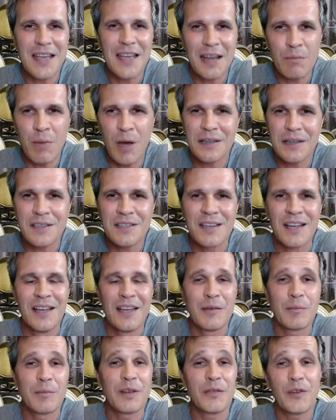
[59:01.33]
bucks.
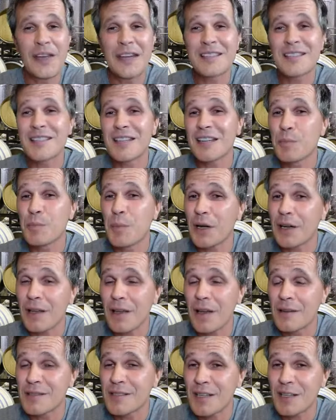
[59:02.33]
But if you get six, bu-
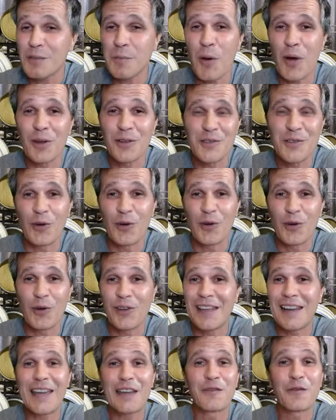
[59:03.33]
uh, six bottles or more, you're
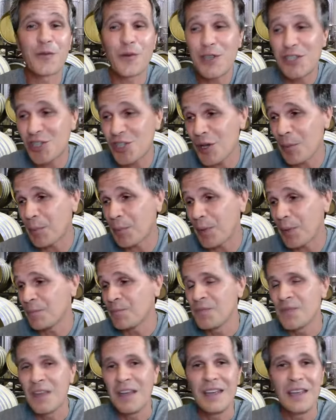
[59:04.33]
going to get free shipping.
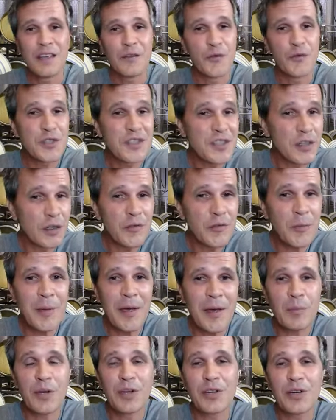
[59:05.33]
If you're a silver
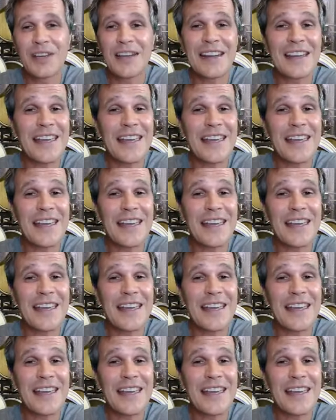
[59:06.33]
member, you're going to get